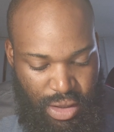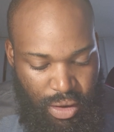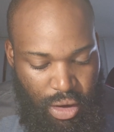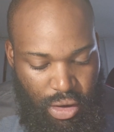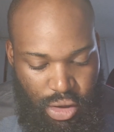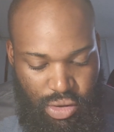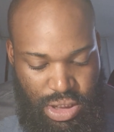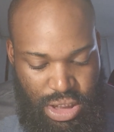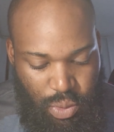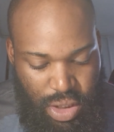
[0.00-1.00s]
All goes
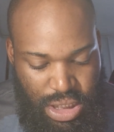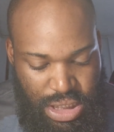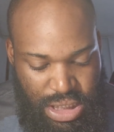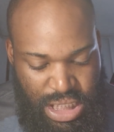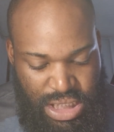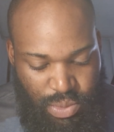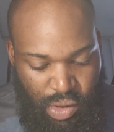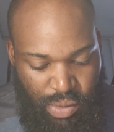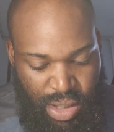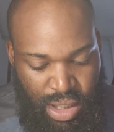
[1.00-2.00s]
into witness and
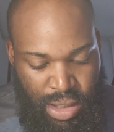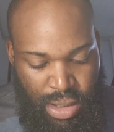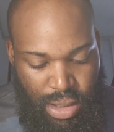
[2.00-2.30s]
testimony, man.